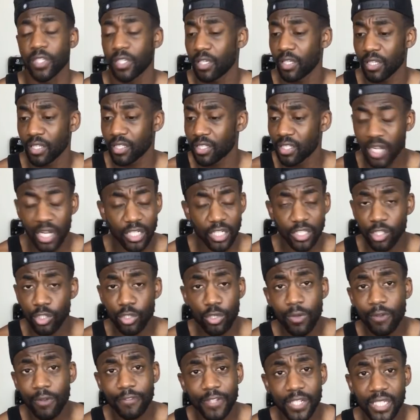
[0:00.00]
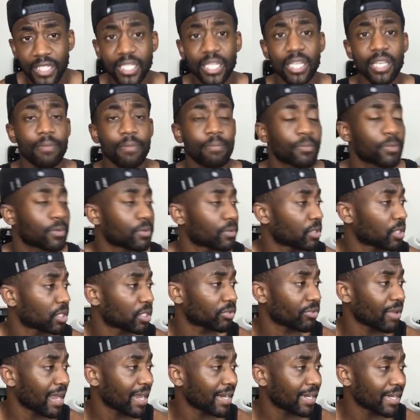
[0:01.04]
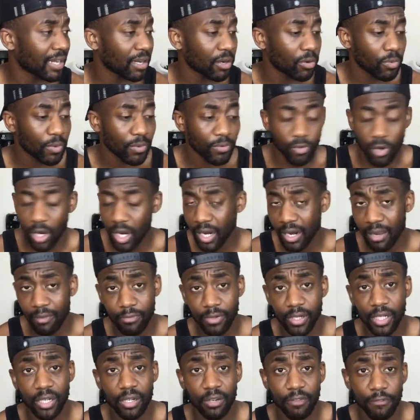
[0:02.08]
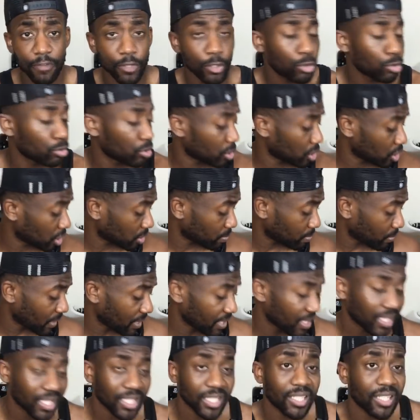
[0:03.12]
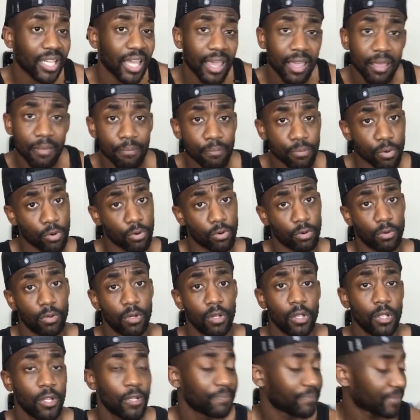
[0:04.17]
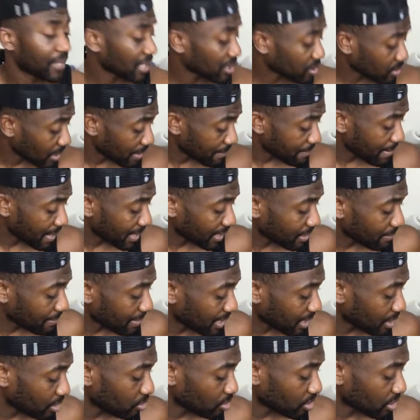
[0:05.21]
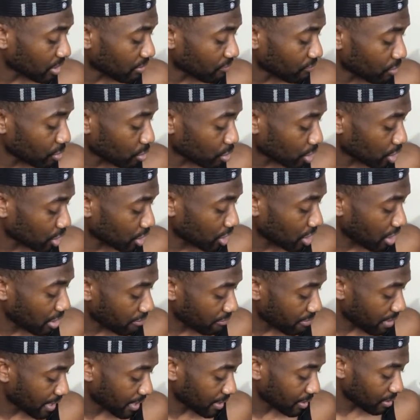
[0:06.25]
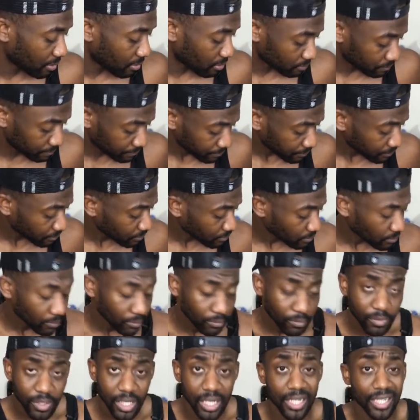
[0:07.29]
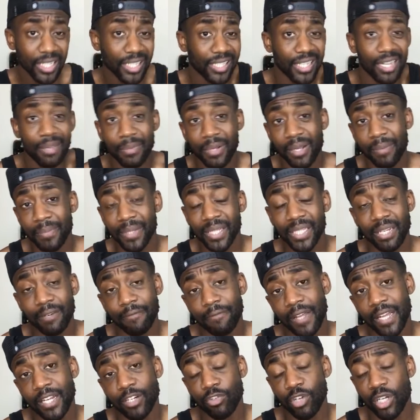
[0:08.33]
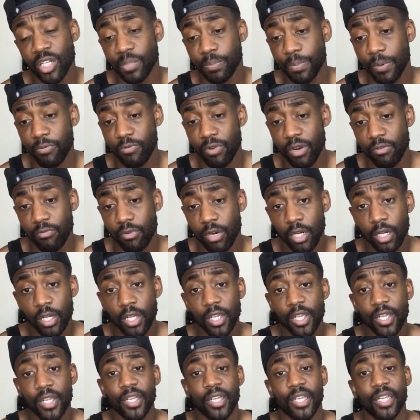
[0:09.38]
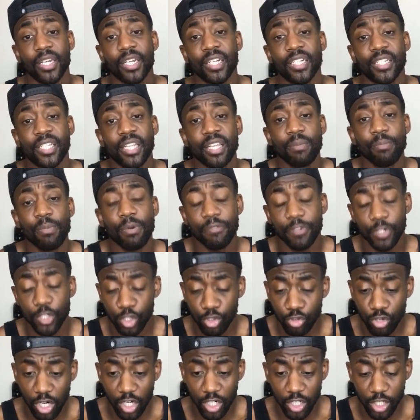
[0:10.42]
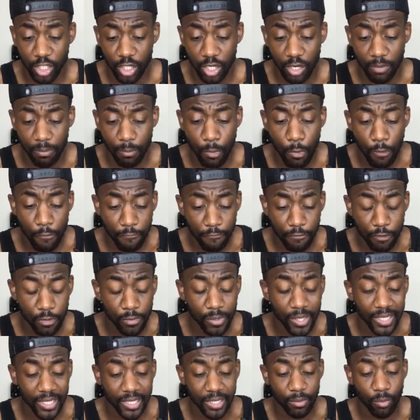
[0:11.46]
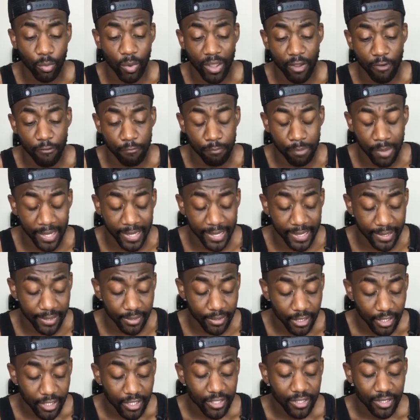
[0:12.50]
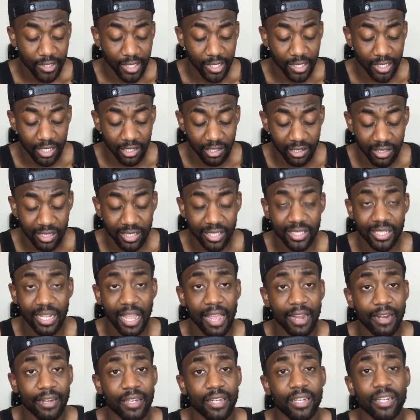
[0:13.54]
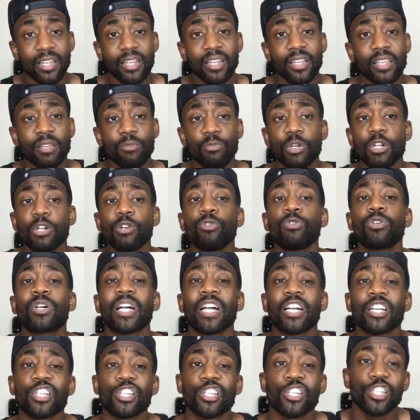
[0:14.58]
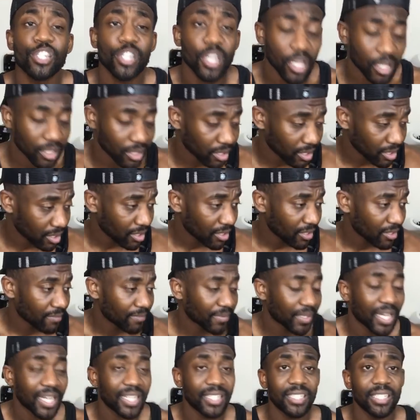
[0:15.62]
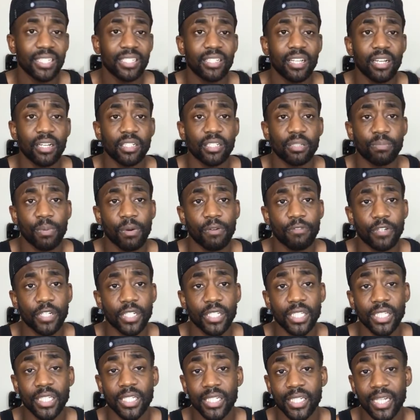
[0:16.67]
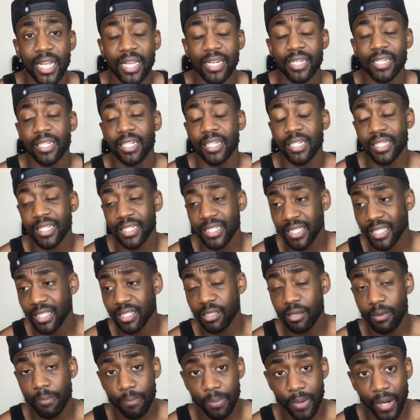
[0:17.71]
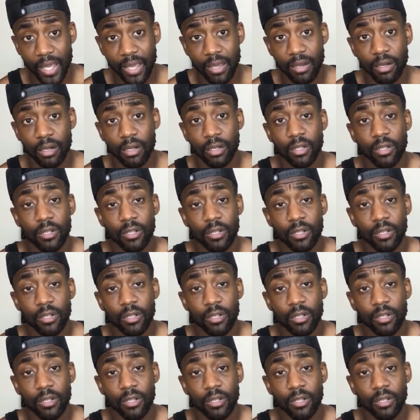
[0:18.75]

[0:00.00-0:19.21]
It's nothing to do with the team. Because right now, we've got 11 individuals just playing this game, bro. That's why Bagger man are looking real shit right now. And the same can be said for Andreas Pereira. In a team with a structure, a more fluid way of playing, and an understanding, he wouldn't look as shit as he does, bro. Because he's technically a decent player.